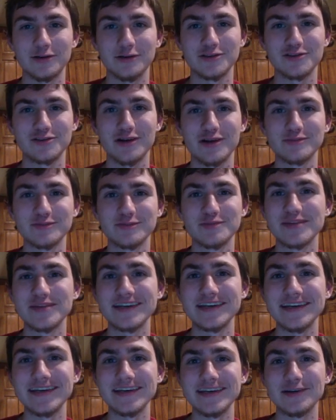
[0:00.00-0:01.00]
Scrubs
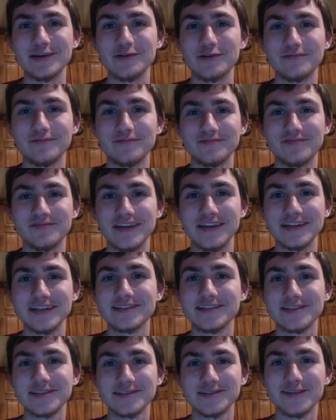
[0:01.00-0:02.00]
McGee who
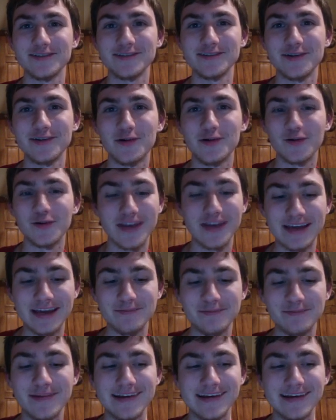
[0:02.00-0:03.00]
feeds the whole game.